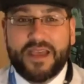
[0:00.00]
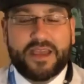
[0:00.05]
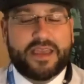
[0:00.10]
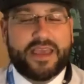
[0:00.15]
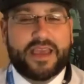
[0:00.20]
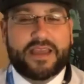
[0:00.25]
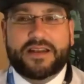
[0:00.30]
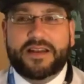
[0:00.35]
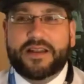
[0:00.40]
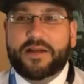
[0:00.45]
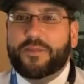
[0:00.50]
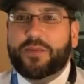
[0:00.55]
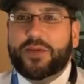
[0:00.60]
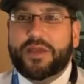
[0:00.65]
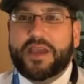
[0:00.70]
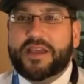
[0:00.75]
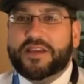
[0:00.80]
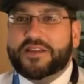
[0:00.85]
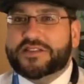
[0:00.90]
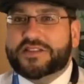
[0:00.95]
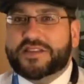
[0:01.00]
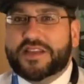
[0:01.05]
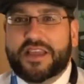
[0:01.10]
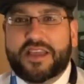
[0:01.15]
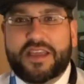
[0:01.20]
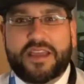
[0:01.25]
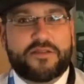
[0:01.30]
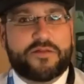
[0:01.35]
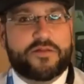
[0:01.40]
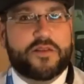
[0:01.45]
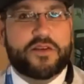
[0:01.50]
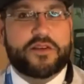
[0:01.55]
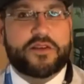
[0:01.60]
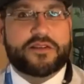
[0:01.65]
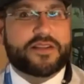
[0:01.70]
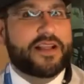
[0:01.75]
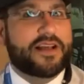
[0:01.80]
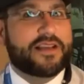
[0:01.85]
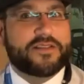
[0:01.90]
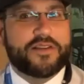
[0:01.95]
getting a PhD, first
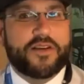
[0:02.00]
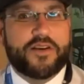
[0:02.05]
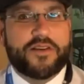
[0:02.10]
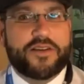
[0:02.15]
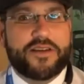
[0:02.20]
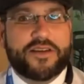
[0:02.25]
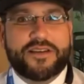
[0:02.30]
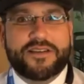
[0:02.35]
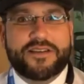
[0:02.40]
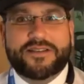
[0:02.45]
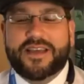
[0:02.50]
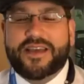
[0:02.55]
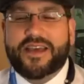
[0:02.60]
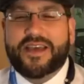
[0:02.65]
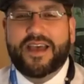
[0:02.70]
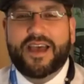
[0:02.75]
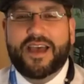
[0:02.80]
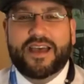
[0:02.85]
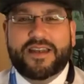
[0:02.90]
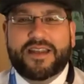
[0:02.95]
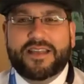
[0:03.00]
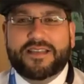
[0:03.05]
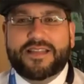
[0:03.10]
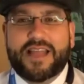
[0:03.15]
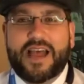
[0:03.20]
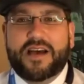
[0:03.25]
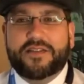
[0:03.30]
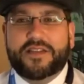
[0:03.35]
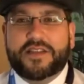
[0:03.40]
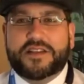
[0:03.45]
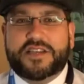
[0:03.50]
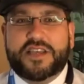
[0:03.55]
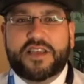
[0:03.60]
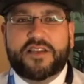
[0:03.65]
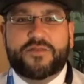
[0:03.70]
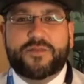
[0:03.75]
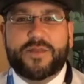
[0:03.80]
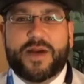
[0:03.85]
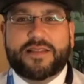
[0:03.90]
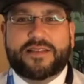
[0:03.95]
class honours, and is now the
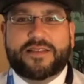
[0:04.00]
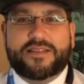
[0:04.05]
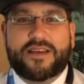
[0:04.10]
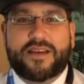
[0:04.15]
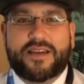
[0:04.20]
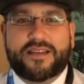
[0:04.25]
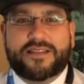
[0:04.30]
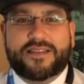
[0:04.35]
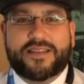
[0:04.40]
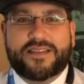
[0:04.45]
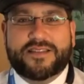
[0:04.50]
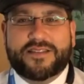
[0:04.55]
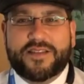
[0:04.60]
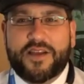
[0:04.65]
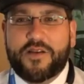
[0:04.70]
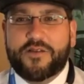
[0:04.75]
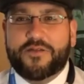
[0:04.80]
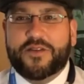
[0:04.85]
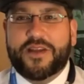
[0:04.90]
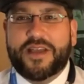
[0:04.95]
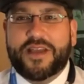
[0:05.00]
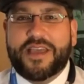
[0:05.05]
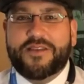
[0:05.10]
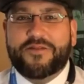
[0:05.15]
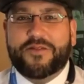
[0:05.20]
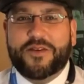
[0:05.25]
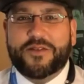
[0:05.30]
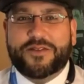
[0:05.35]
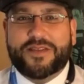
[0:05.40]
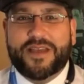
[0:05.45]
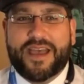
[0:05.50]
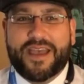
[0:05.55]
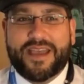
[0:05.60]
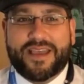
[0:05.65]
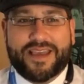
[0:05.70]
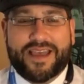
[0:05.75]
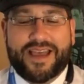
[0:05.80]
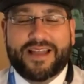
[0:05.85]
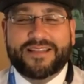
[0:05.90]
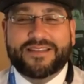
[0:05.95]
chief mad scientist over at Evotec.
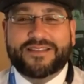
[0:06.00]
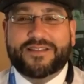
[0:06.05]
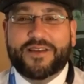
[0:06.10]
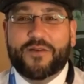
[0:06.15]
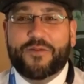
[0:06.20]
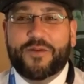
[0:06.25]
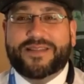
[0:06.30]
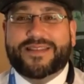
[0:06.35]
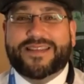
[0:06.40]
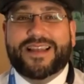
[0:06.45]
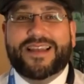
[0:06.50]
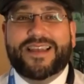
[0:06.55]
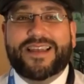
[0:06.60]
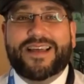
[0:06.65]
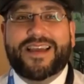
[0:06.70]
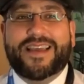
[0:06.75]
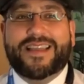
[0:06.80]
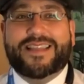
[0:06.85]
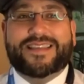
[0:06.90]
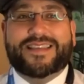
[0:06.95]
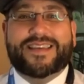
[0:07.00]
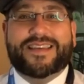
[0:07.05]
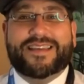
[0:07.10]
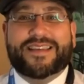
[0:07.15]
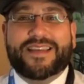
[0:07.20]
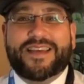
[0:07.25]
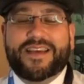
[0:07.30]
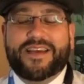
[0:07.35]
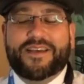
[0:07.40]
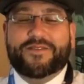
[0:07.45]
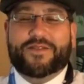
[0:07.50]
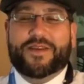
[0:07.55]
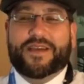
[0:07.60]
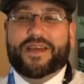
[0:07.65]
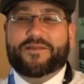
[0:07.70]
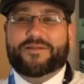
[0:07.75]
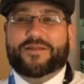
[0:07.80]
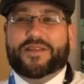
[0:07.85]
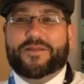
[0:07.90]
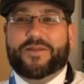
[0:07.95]
And so we're delighted for
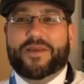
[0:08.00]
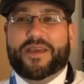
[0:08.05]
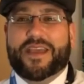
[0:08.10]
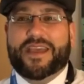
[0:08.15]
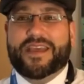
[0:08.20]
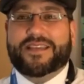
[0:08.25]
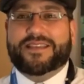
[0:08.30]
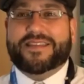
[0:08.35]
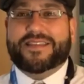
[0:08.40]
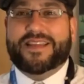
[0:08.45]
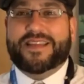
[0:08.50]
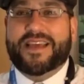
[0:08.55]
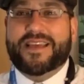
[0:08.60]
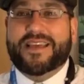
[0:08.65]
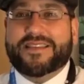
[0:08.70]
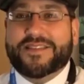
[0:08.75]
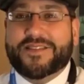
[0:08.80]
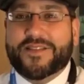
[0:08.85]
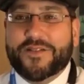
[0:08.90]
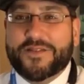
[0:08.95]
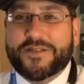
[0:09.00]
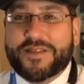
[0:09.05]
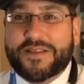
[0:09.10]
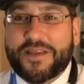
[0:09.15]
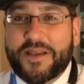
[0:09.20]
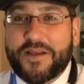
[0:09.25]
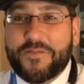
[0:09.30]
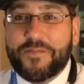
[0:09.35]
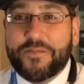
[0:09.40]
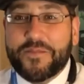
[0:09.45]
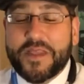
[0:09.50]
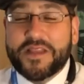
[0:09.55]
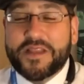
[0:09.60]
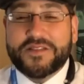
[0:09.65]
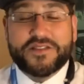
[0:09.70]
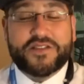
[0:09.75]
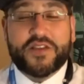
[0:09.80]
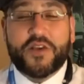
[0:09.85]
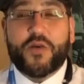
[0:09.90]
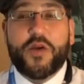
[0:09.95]
him to be here today to talk to you.
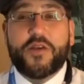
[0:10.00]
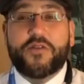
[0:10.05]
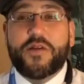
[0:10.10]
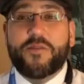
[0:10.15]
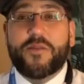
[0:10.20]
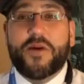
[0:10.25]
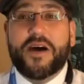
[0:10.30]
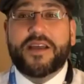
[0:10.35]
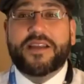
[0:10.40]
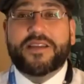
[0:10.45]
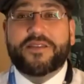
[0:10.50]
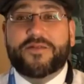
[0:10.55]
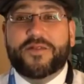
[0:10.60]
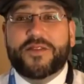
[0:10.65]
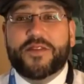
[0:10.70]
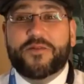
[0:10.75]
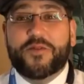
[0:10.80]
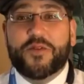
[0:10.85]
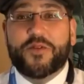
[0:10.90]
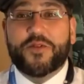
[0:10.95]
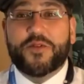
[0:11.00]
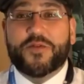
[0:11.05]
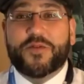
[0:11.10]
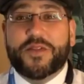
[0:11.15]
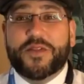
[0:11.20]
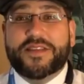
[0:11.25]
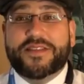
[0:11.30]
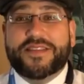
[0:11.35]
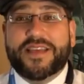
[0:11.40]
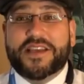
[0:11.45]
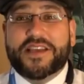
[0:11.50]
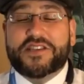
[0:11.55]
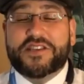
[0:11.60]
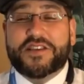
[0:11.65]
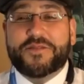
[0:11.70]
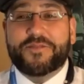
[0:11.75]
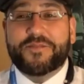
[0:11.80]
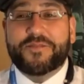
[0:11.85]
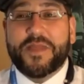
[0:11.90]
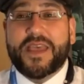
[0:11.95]
Just a quick reminder for the rules for the
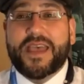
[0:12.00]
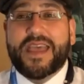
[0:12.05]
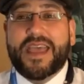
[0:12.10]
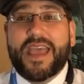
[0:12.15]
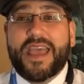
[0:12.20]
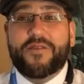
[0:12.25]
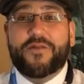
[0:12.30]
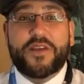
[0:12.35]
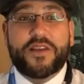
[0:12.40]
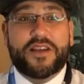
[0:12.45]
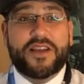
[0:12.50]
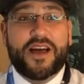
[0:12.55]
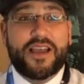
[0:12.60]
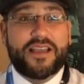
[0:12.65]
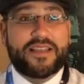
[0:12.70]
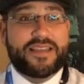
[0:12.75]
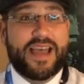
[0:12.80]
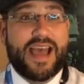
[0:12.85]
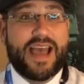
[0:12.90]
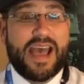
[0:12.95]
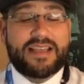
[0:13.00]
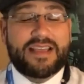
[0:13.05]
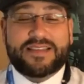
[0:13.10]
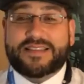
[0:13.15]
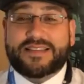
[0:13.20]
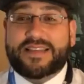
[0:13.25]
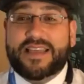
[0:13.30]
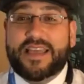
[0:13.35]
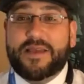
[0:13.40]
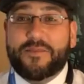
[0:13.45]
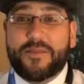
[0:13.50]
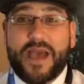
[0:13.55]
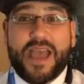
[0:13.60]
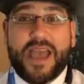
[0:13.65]
session. If you'd like to ask Tim